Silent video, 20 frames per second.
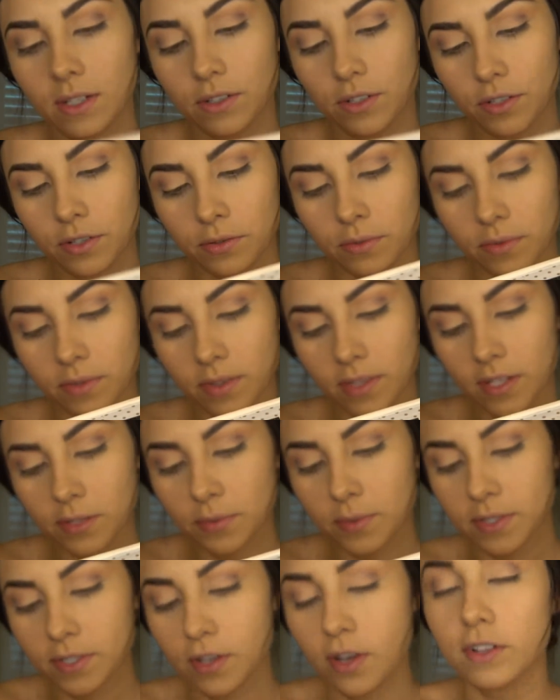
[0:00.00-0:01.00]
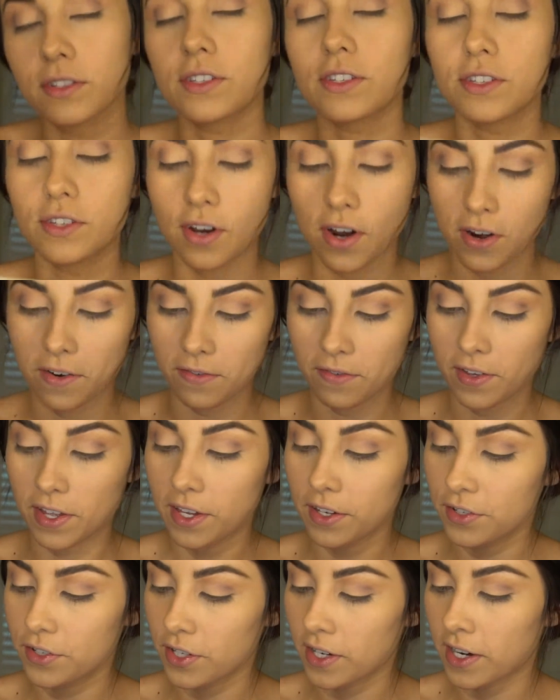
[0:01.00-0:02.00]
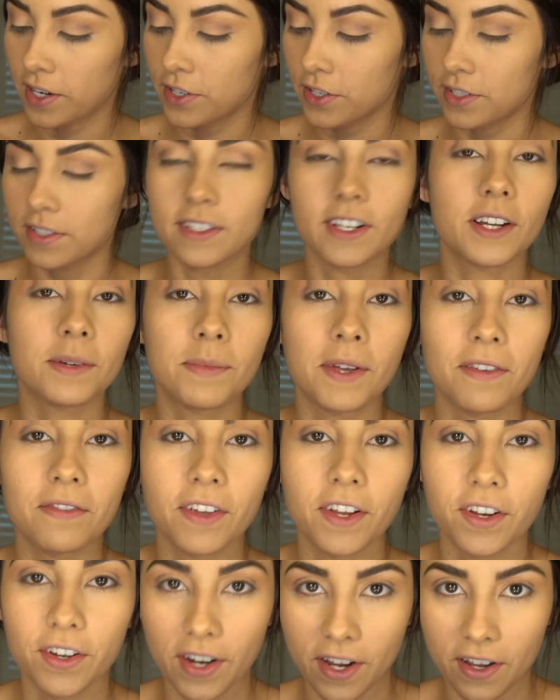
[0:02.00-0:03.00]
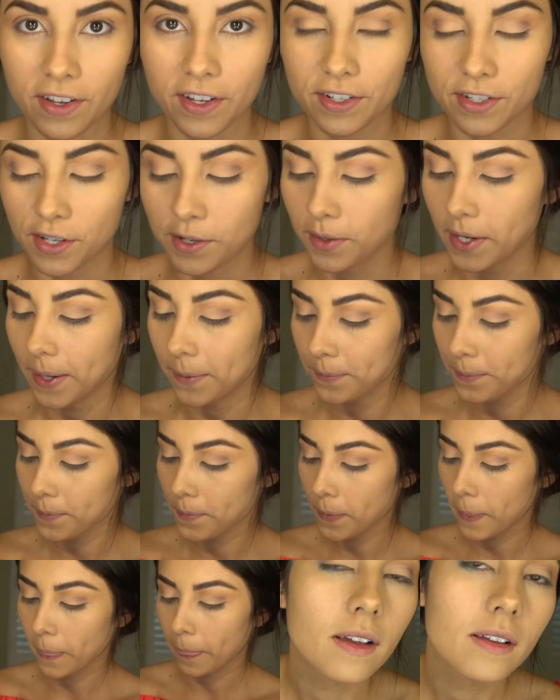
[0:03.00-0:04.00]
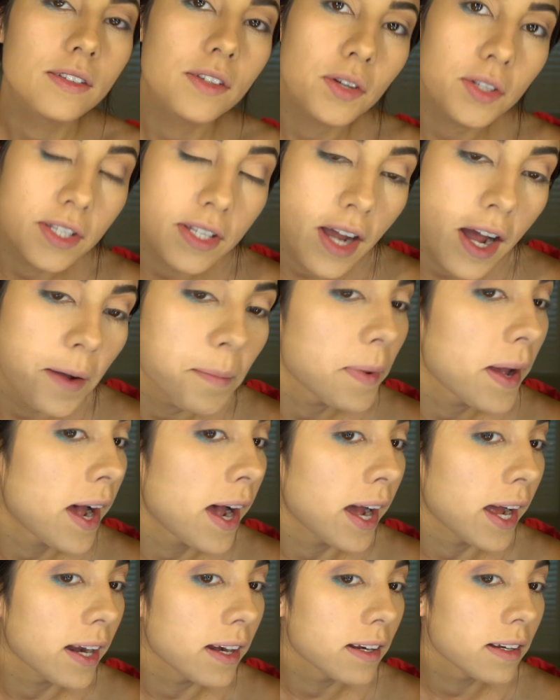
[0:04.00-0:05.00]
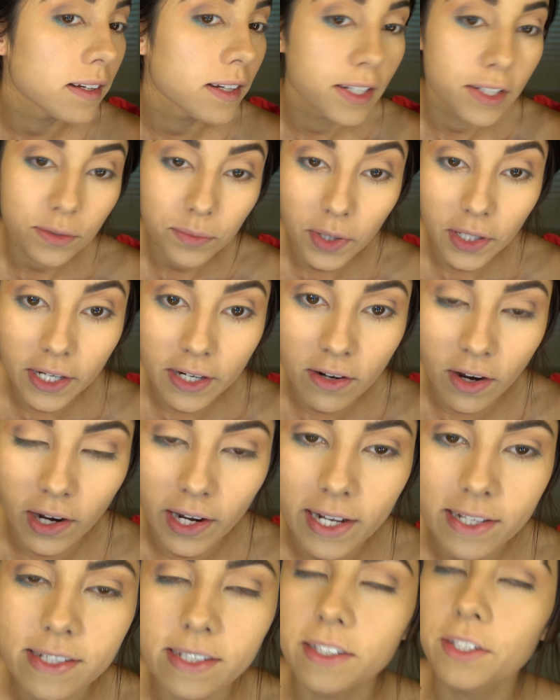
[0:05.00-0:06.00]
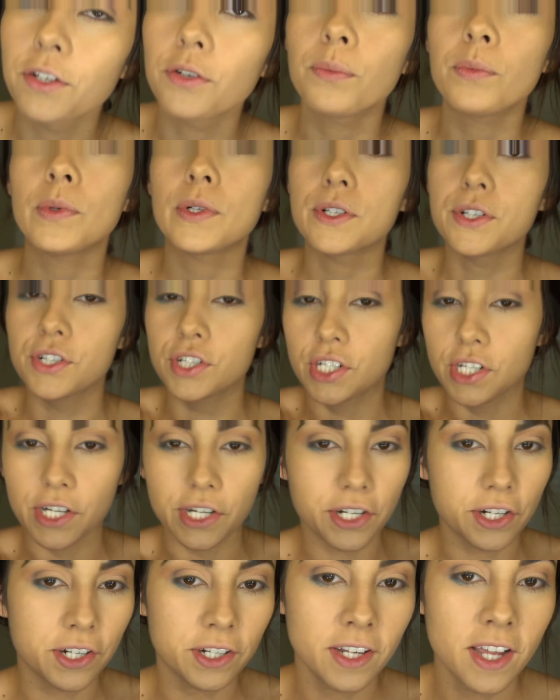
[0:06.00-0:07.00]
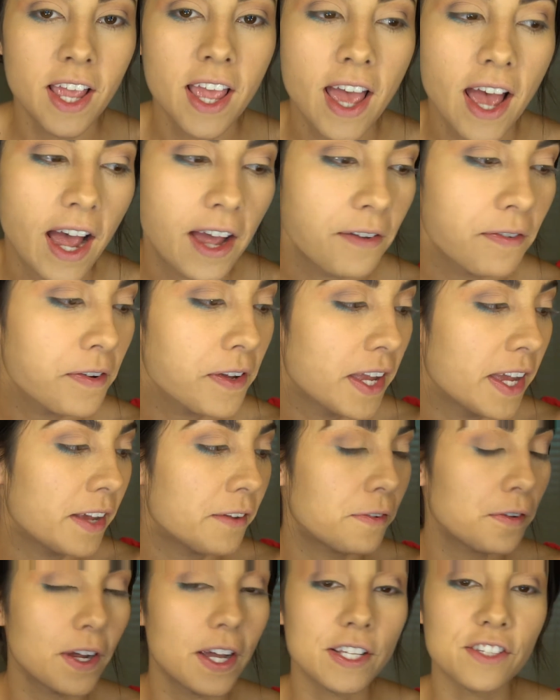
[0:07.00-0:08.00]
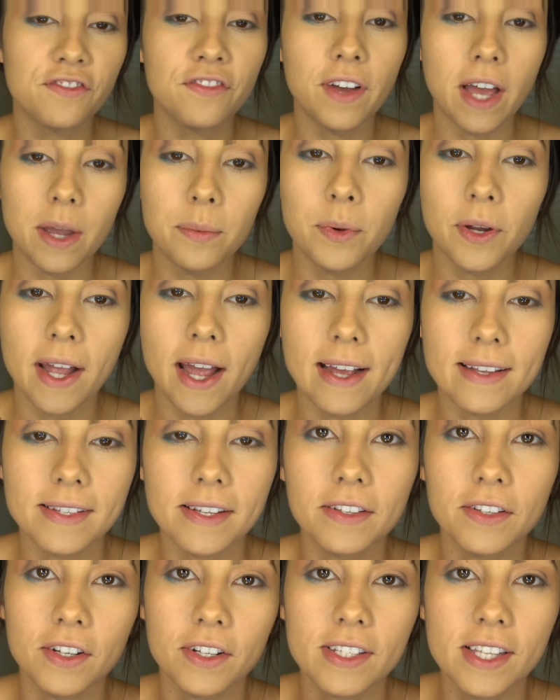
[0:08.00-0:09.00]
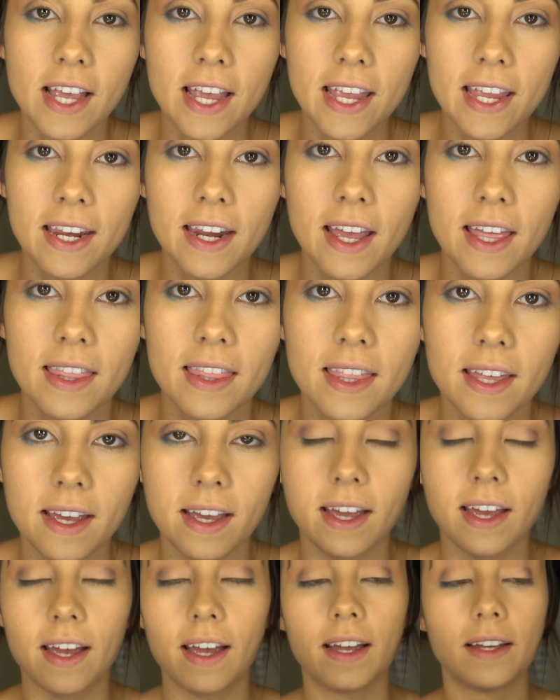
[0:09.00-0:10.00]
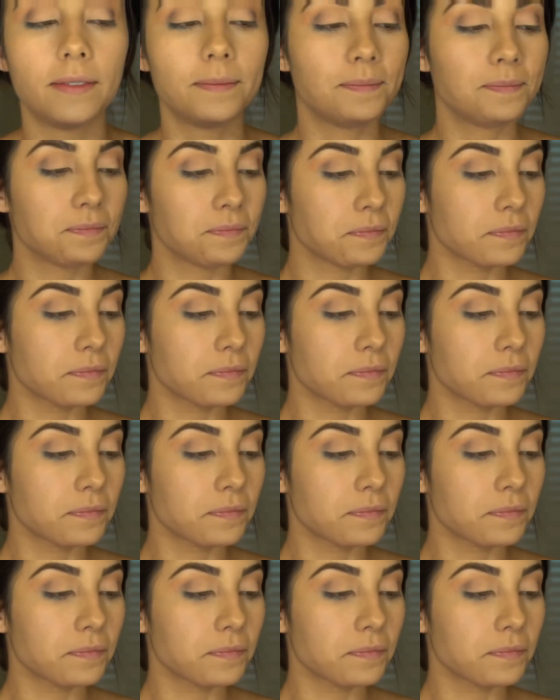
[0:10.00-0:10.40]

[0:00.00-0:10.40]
shoot. This one's called Starfish, and I just dug my fingernail into it. So it's not bad. It's really not. It's a little more sheer. I feel like for as vibrant as it looks in the